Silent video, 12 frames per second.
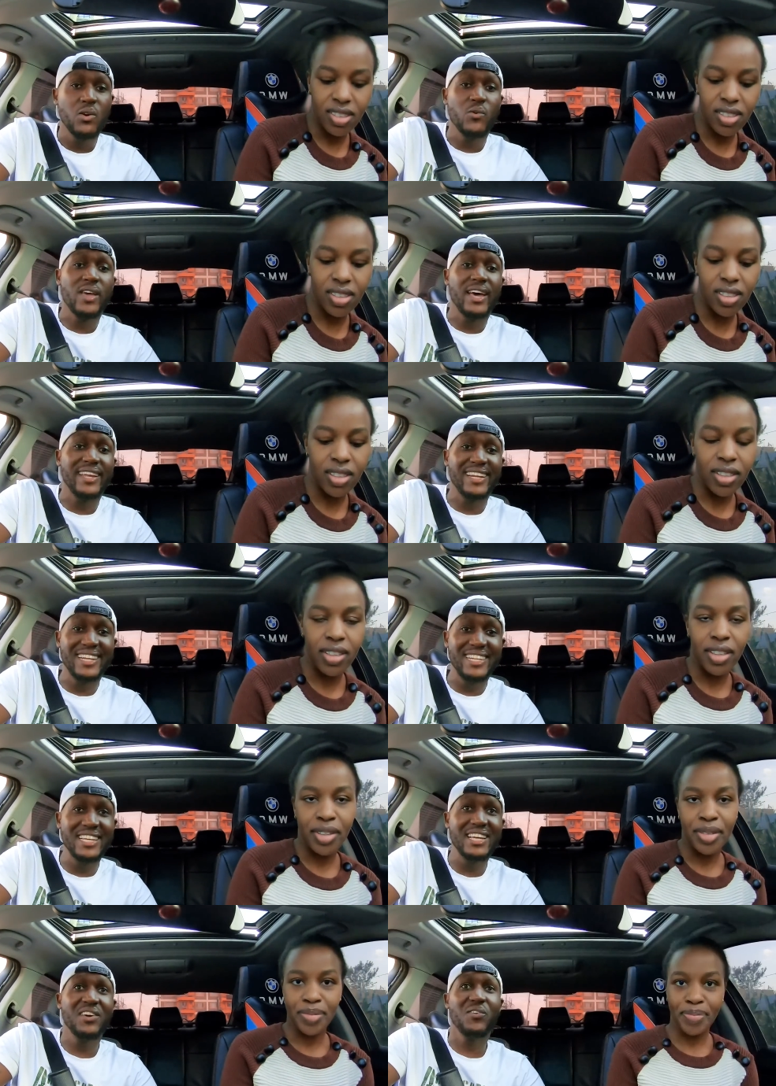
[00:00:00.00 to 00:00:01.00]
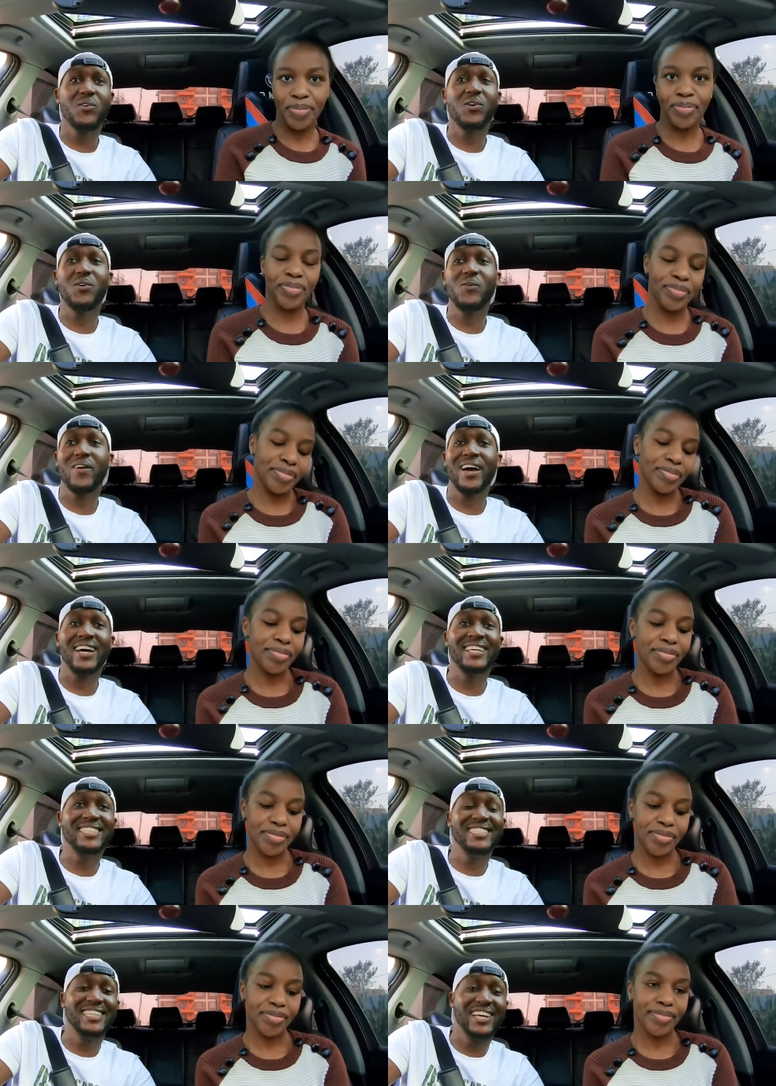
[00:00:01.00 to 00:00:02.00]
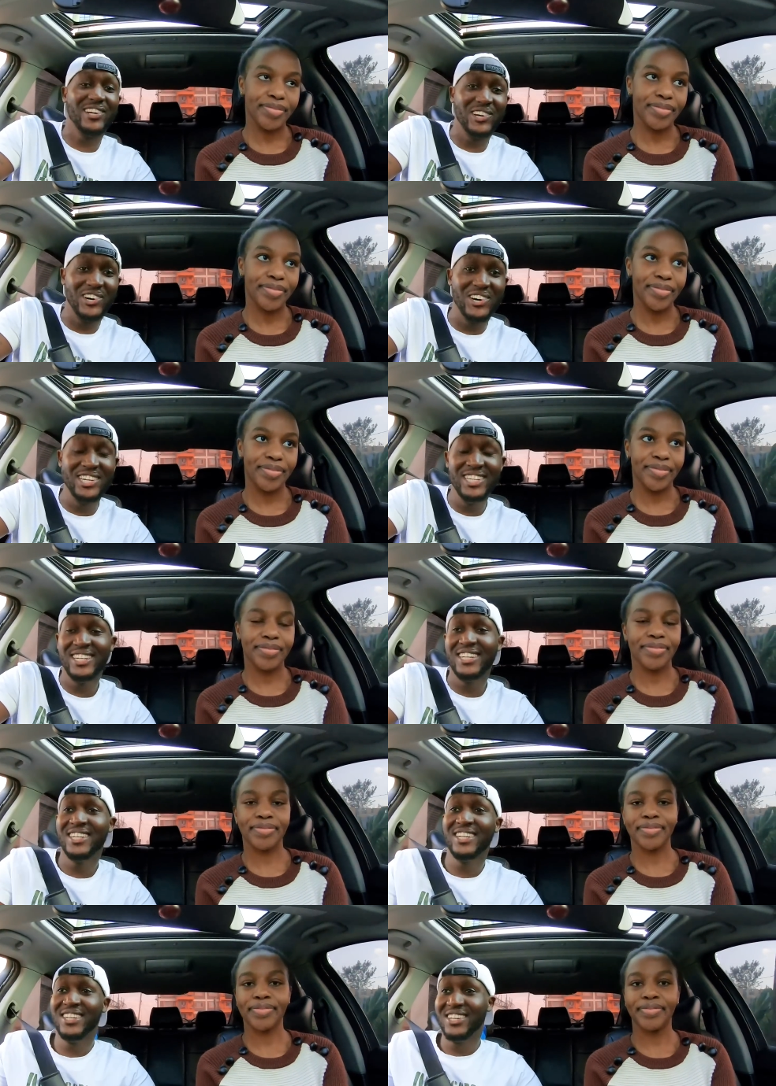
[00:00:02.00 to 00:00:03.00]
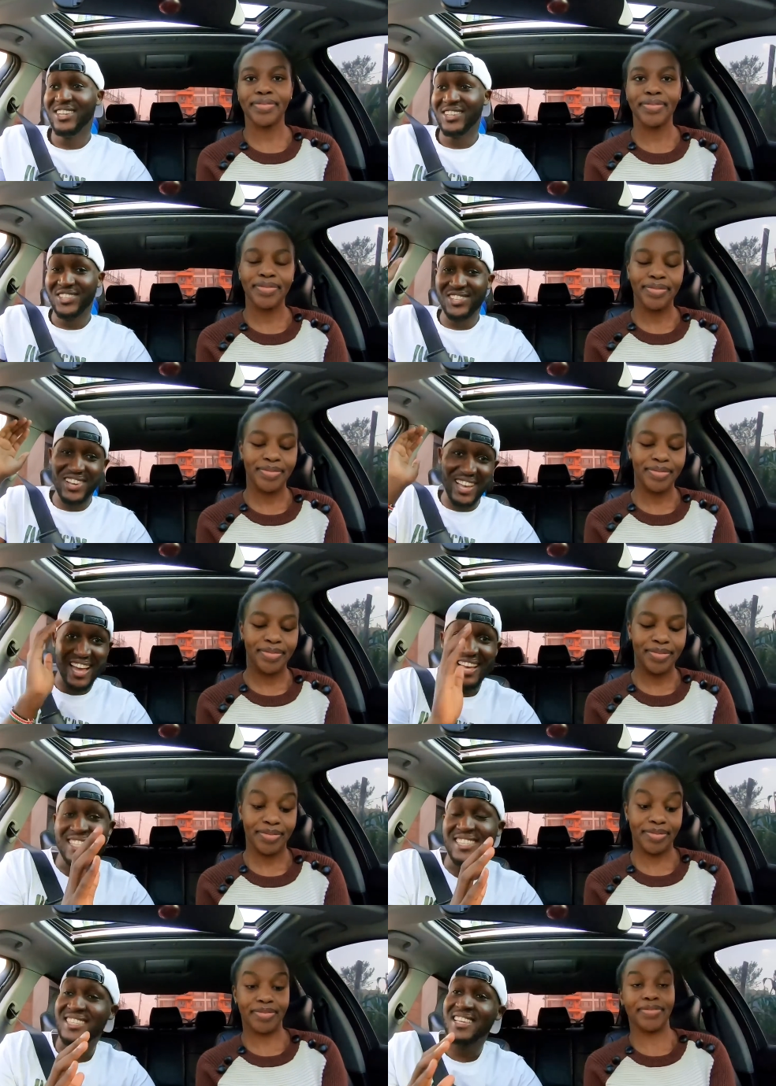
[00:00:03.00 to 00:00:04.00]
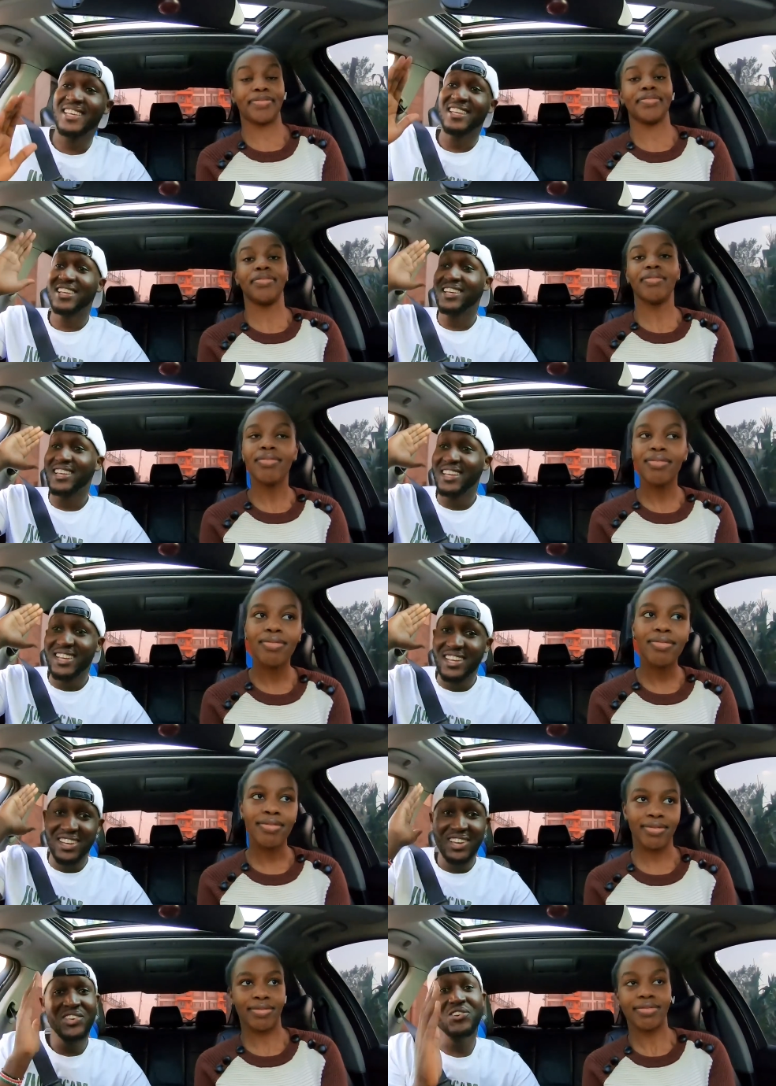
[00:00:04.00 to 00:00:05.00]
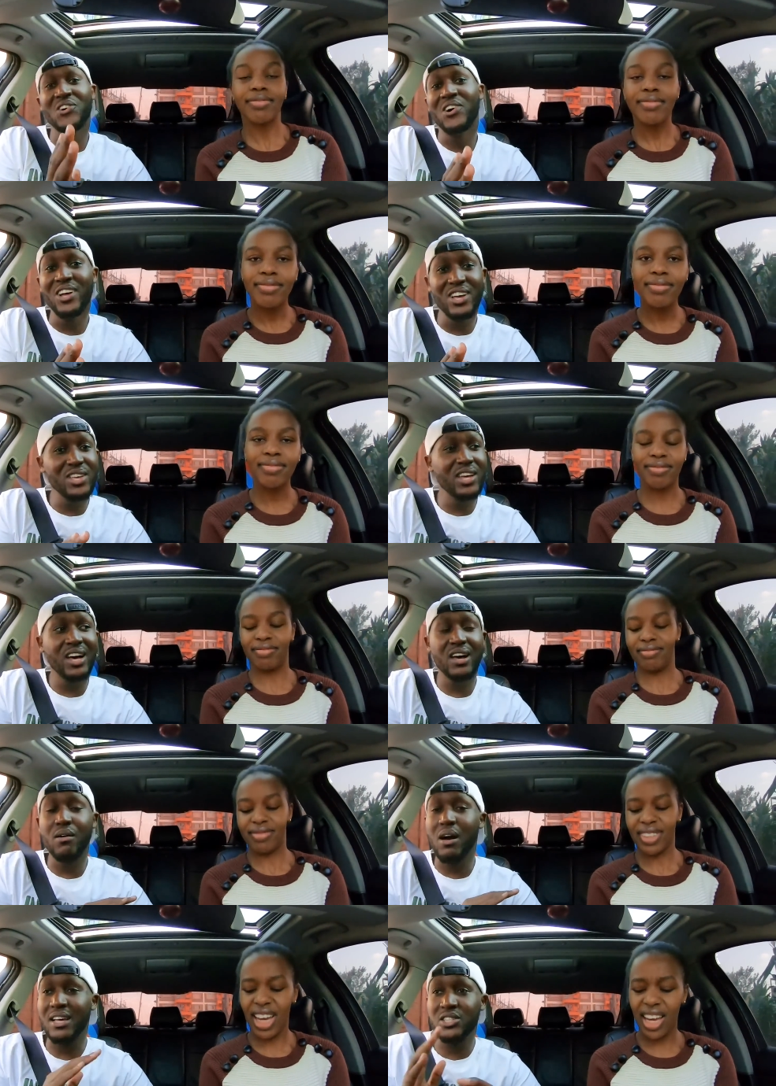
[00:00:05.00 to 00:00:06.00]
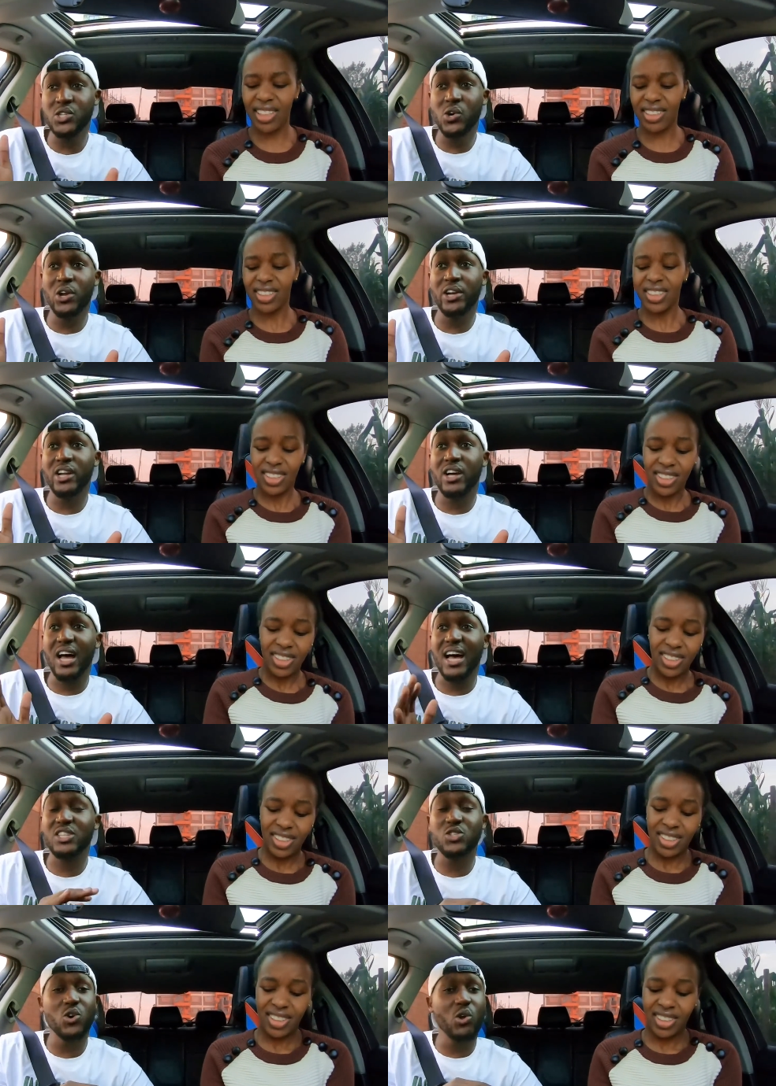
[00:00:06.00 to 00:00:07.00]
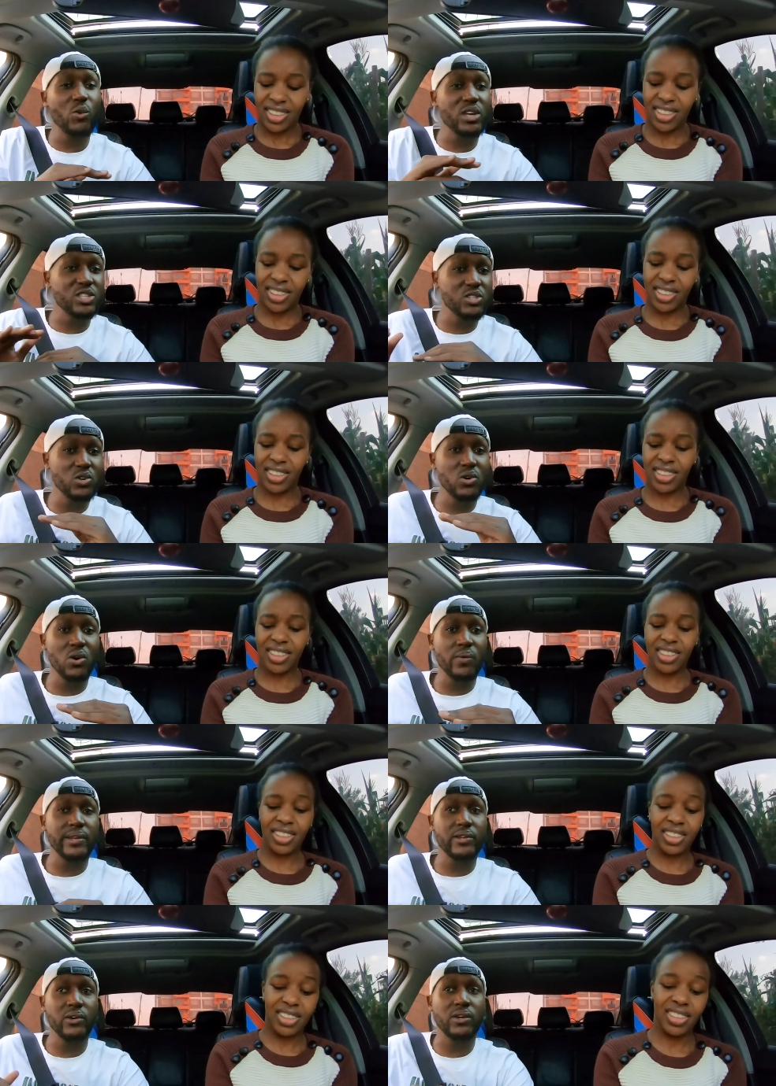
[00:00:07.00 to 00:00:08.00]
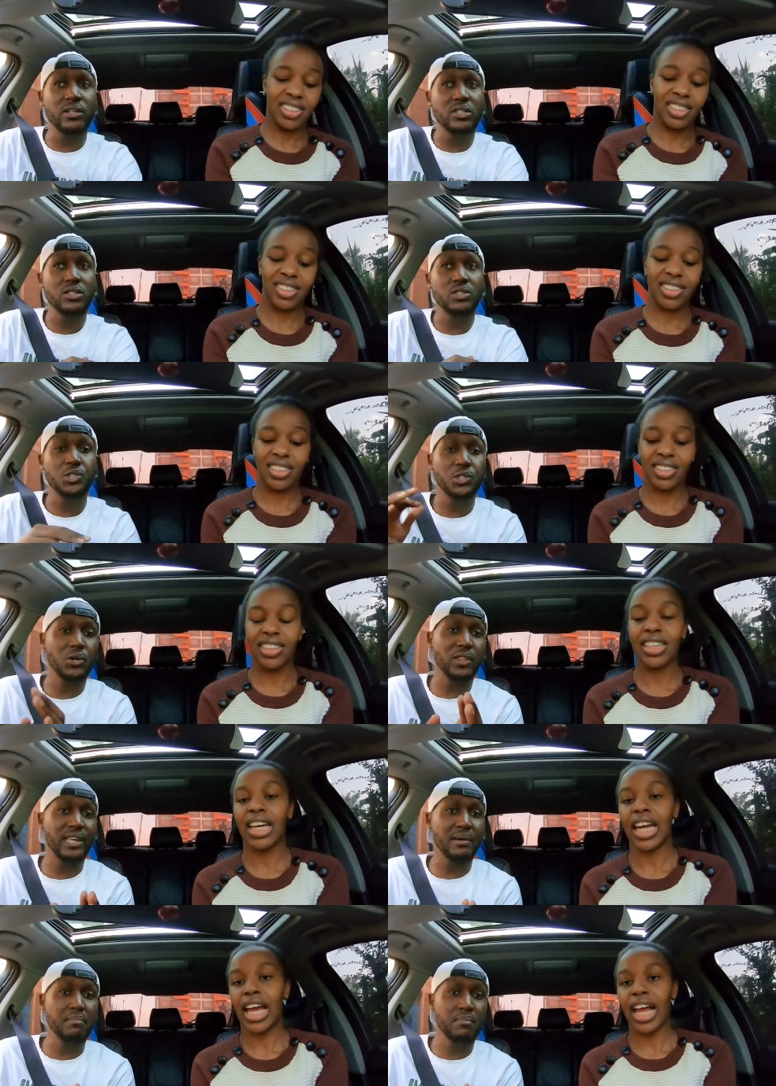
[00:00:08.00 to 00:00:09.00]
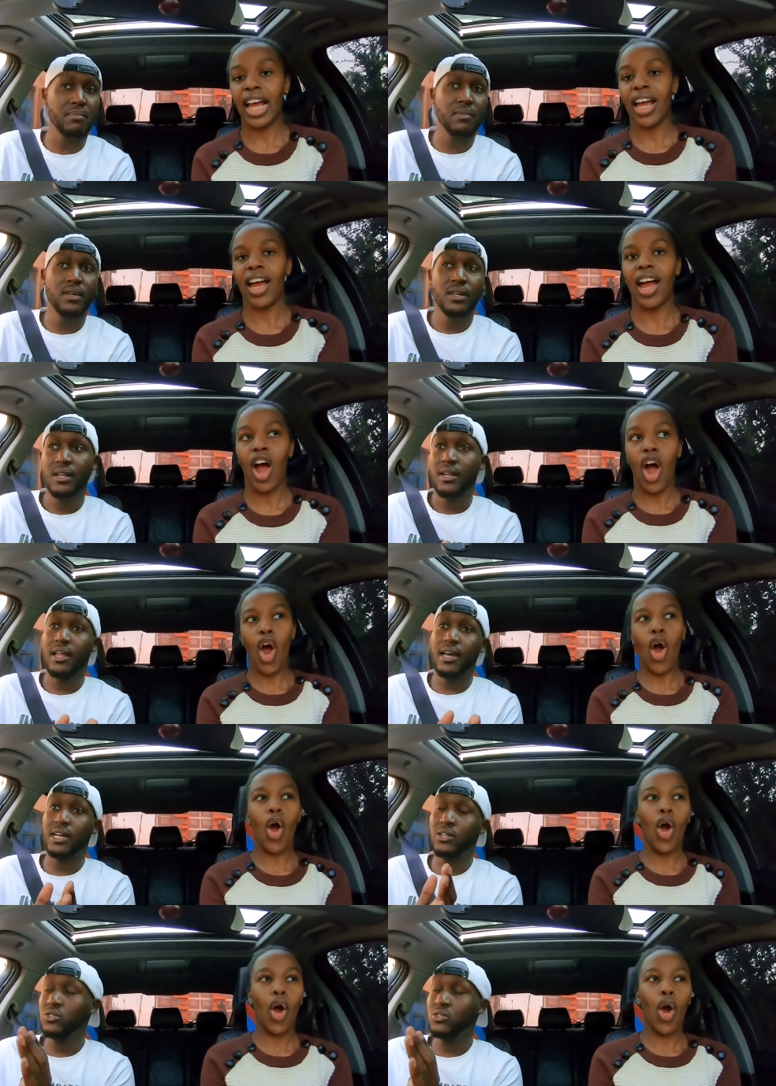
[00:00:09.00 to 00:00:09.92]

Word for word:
Speaker 1: we are ready. Mm-hmm. We are hitting the road. Mm-hmm. So guys, mm-hmm. you as you as you always know, we don't show them. Like